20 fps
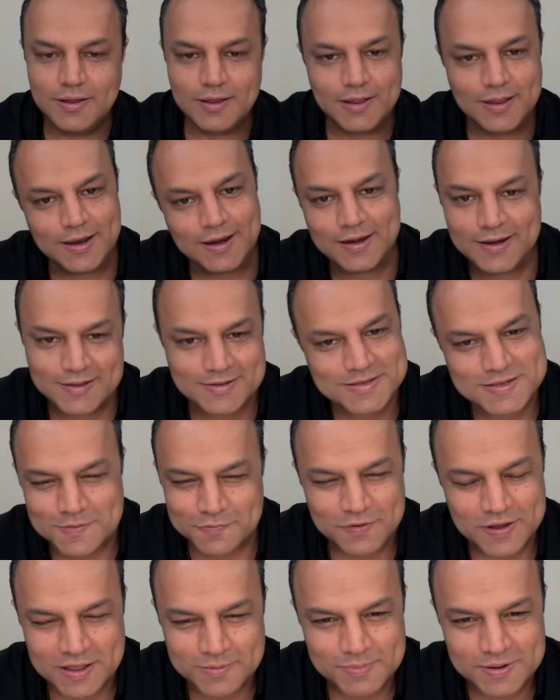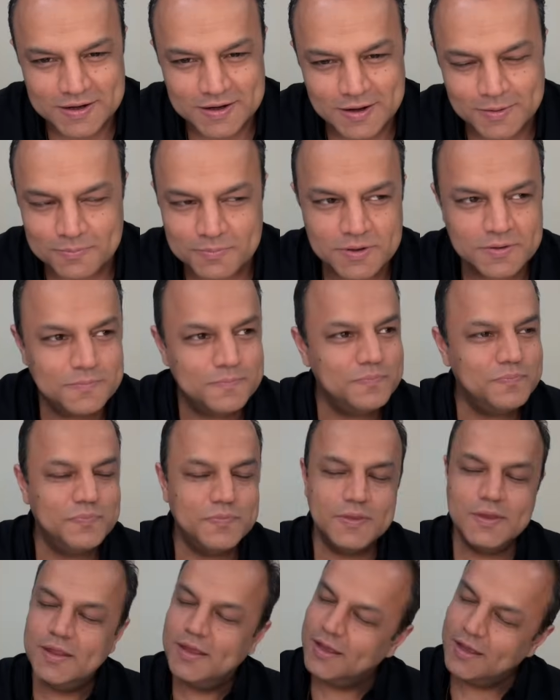It is a 5-bit number.
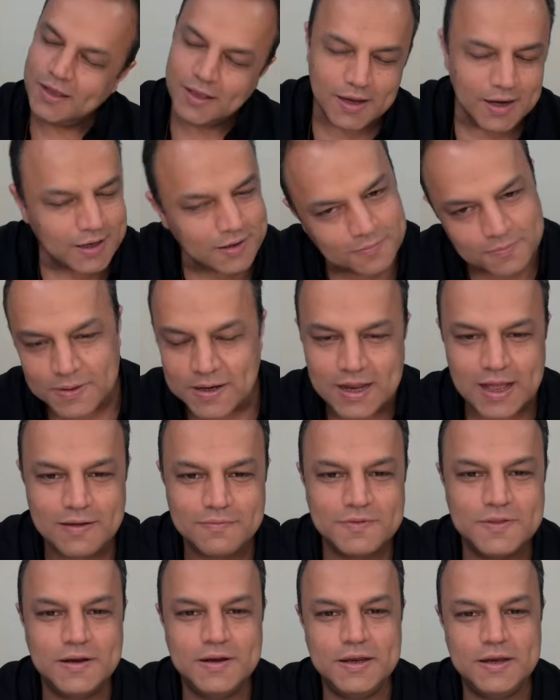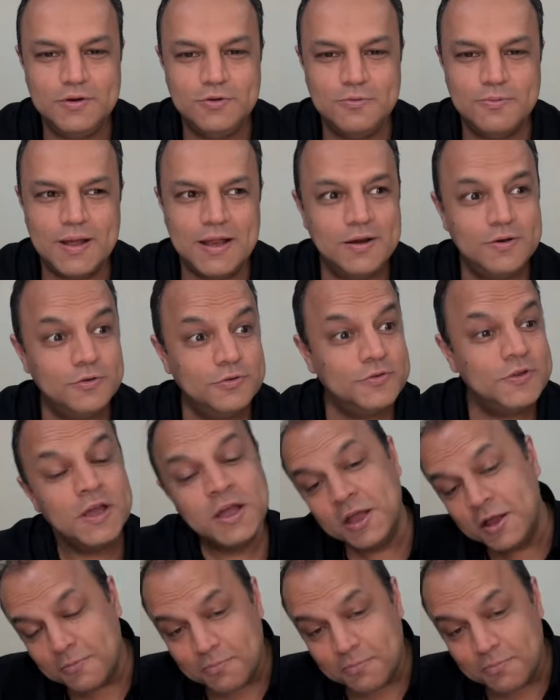it will have 32 values,